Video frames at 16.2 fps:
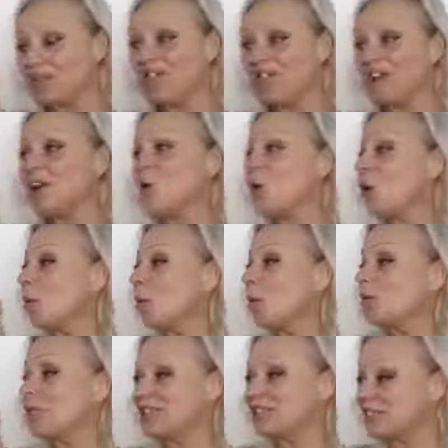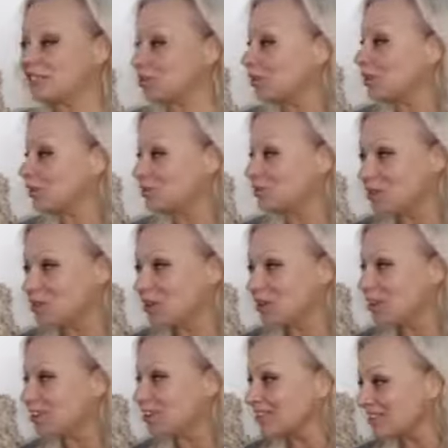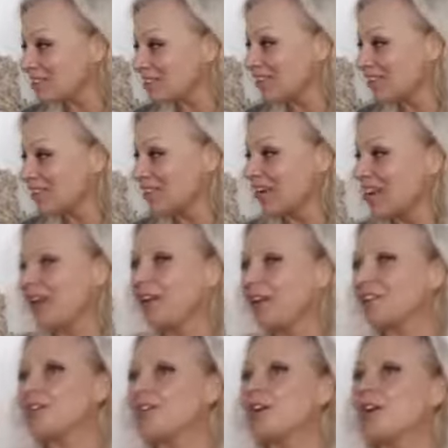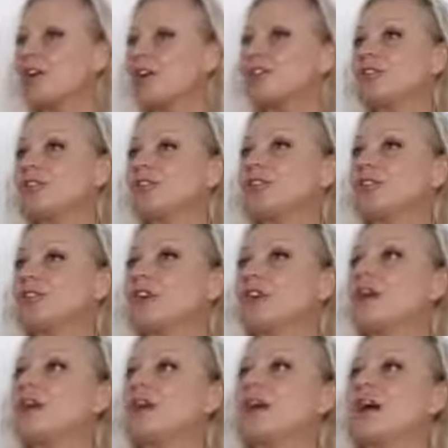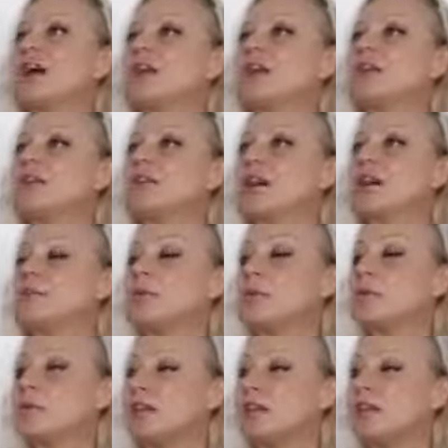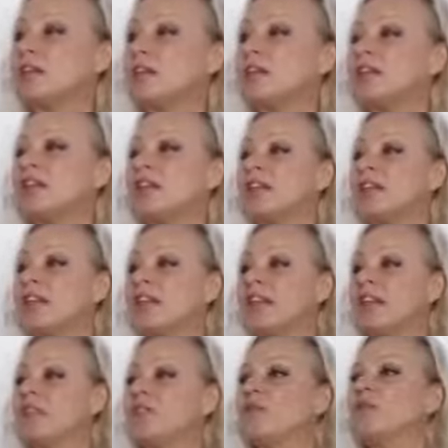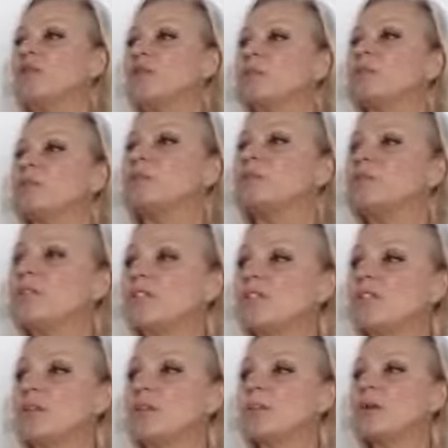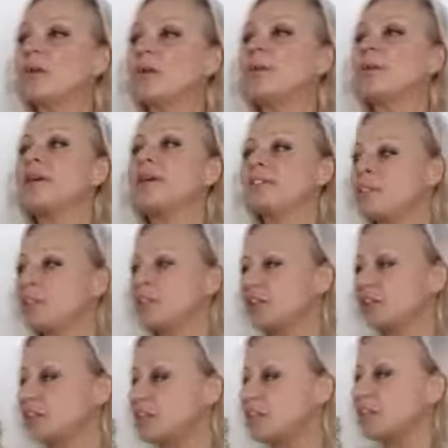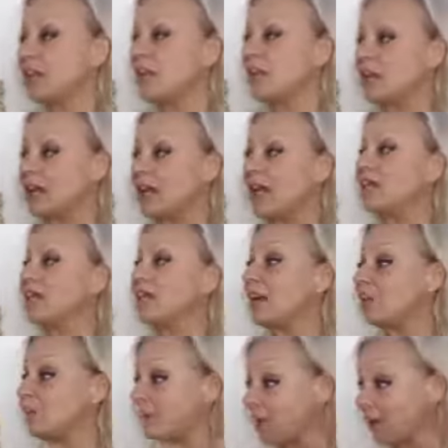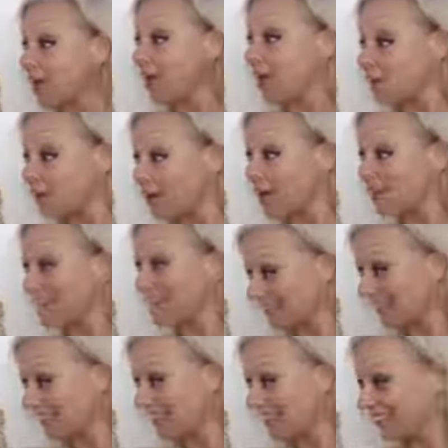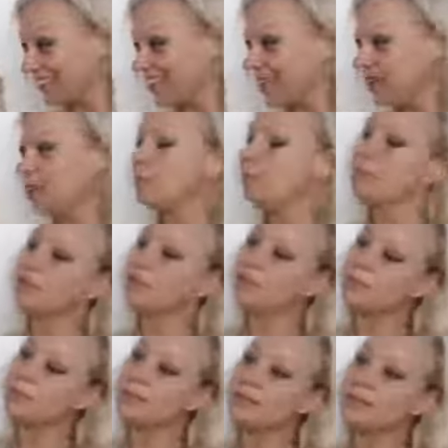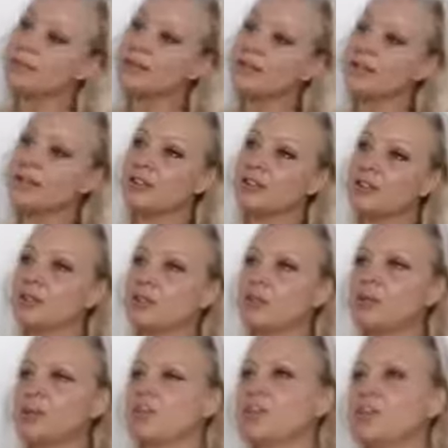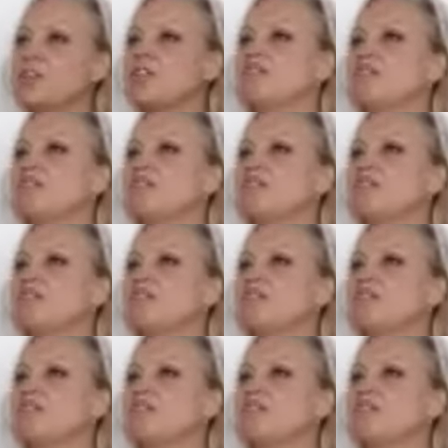Very common within the spiritual world. So I'm not good enough, so therefore I need to push myself and become better and better and better, and then we become better. But it means that as soon as we start